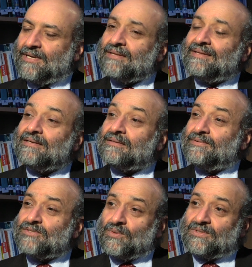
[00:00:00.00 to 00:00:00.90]
But I think
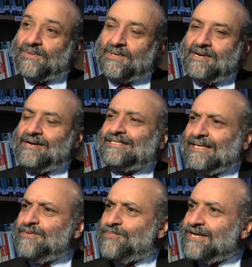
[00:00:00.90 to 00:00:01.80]
there is also a
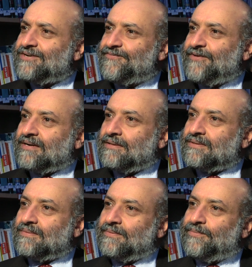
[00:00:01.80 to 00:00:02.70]
celebratory fact
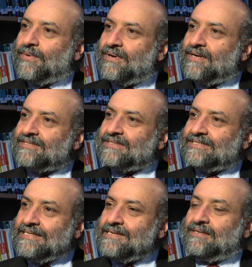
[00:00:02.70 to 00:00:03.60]
that as a
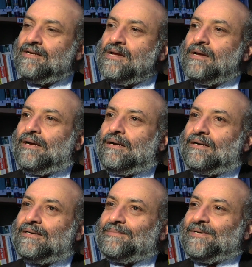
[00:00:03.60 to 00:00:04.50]
Sikh
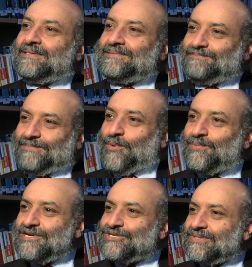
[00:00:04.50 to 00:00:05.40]

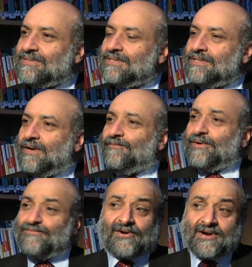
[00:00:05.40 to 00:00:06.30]
population,
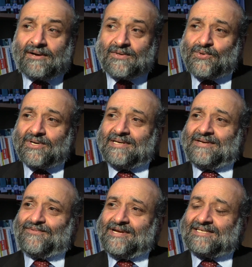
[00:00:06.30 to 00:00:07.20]
we're very hardworking
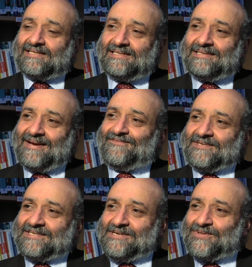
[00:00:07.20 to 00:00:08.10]
and we actually have
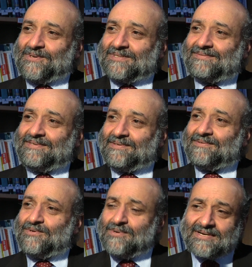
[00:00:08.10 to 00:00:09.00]
this ethos,
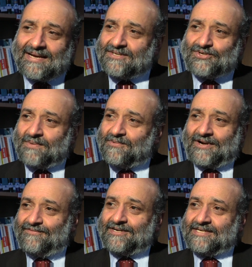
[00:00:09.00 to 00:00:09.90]
go and get a job,
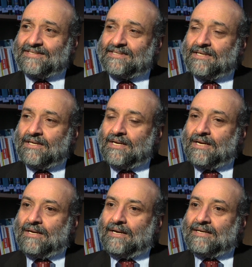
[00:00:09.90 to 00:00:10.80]
whatever it is.
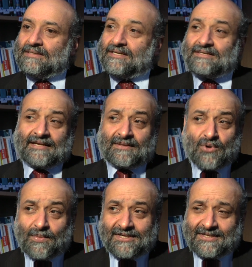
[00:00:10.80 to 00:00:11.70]
And at the
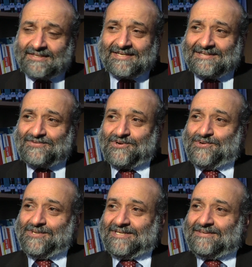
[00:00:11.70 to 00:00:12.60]
moment, it doesn't get
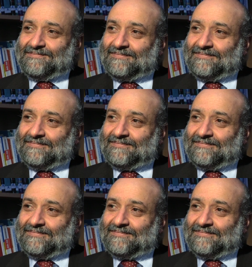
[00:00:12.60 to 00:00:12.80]
recorded.